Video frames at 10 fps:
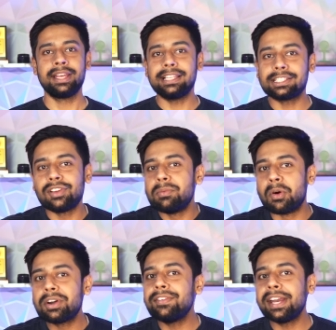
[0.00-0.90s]
This will
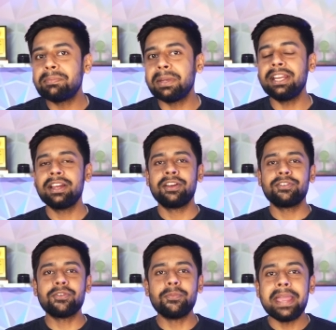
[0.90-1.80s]
motivate me
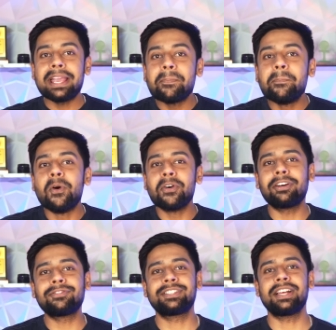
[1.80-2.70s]
to make more
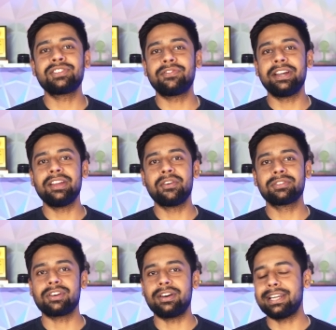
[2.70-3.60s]
of such
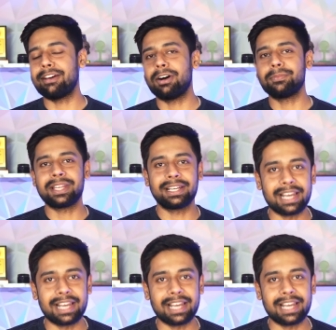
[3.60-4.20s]
videos on DevOps and